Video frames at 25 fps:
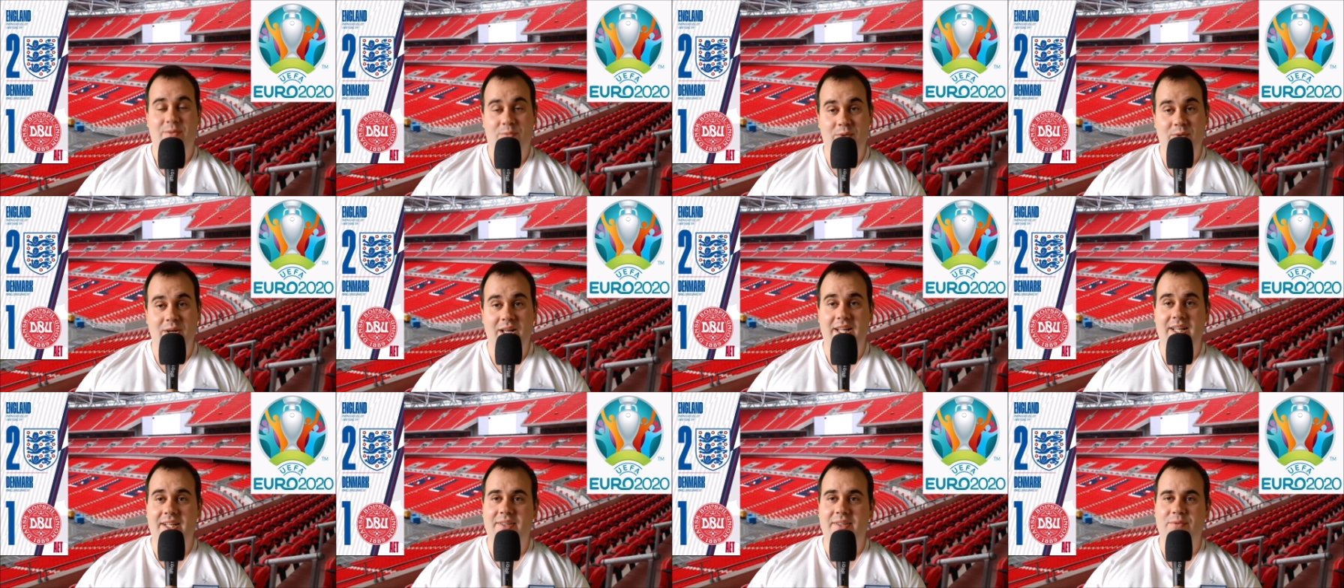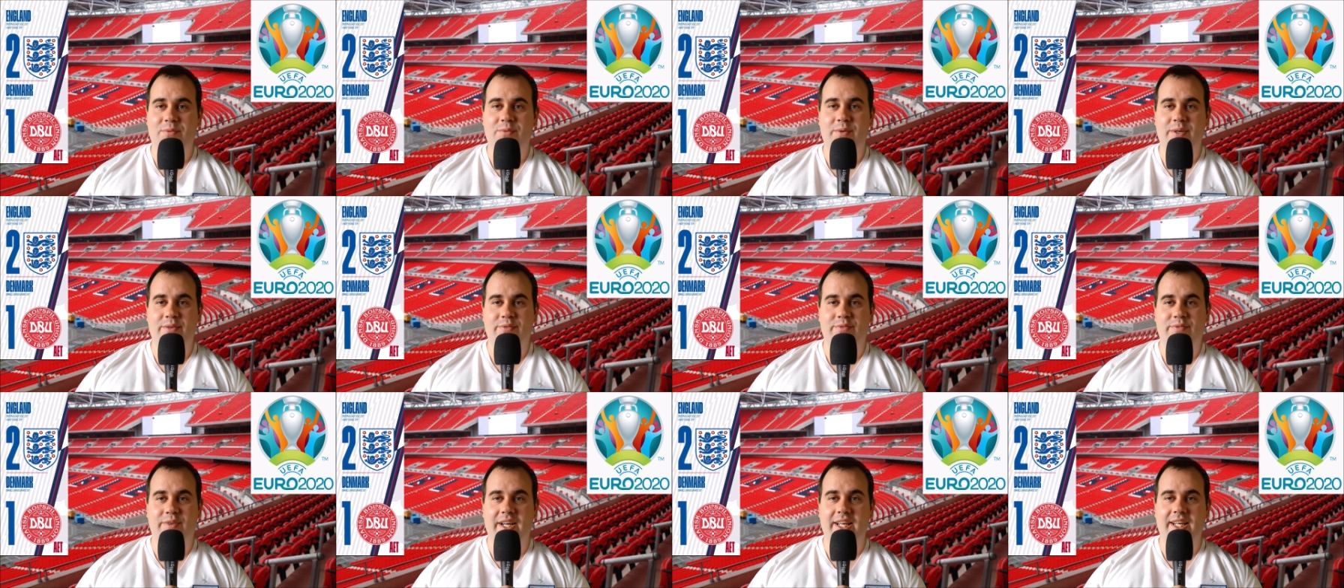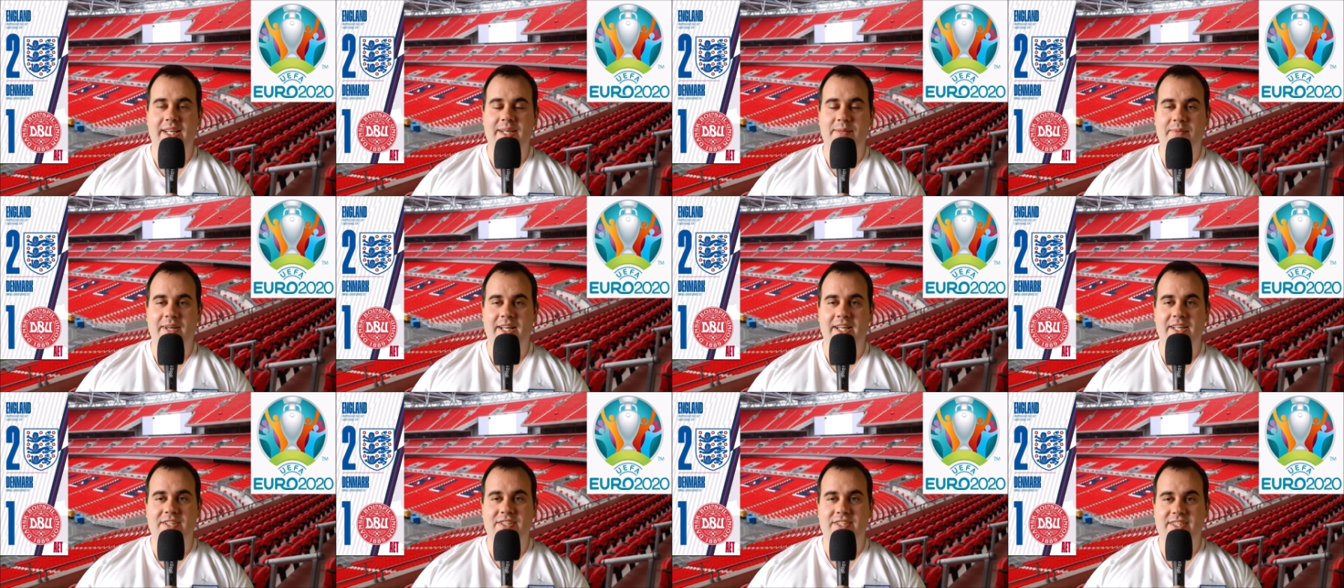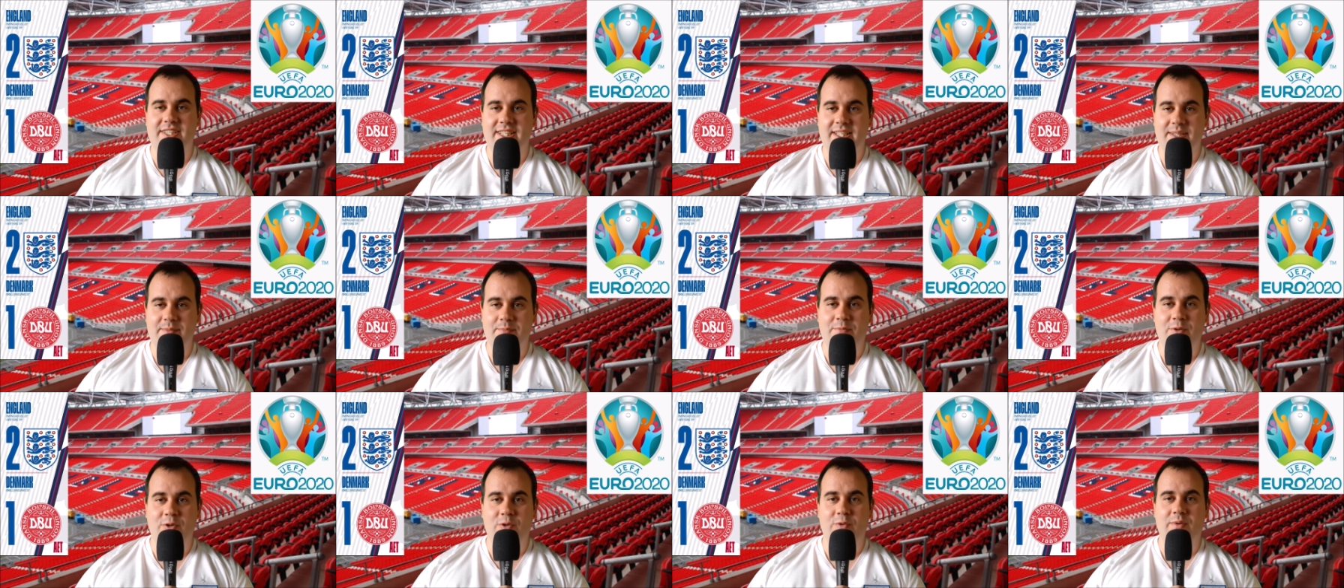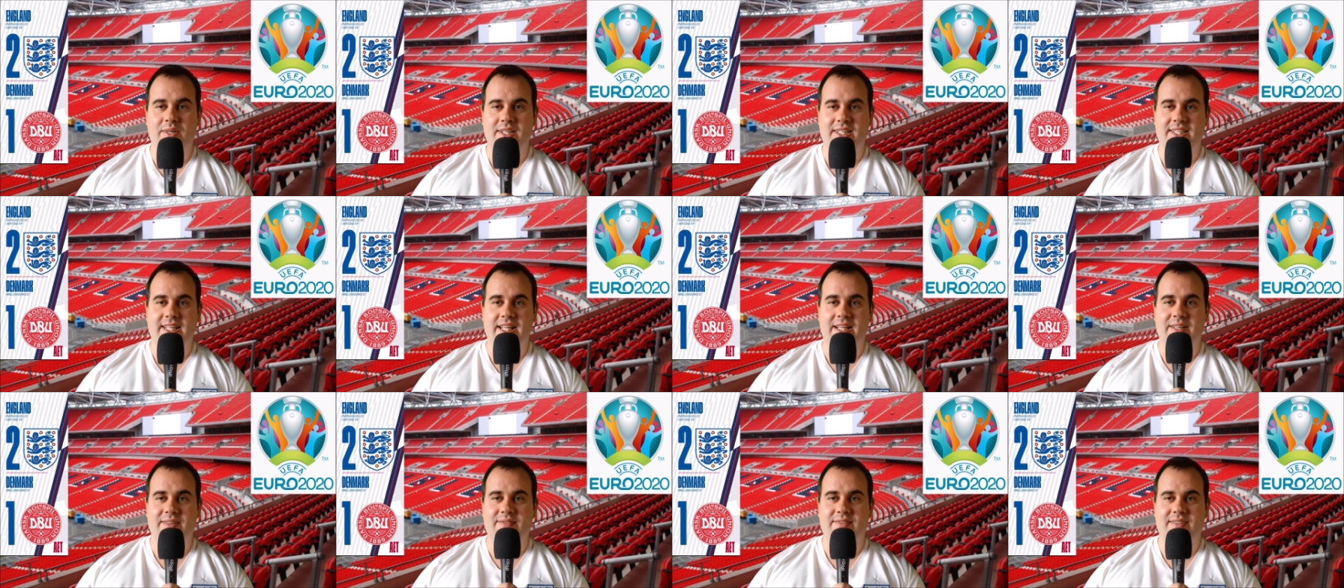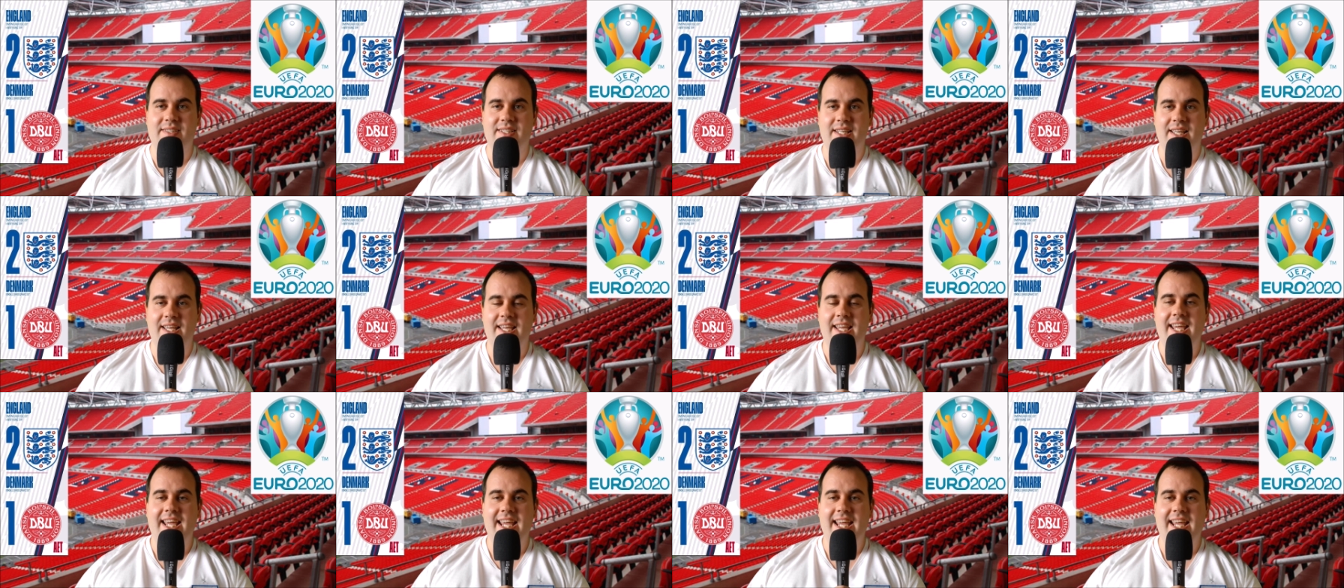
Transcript: Well, we finally managed to book ourselves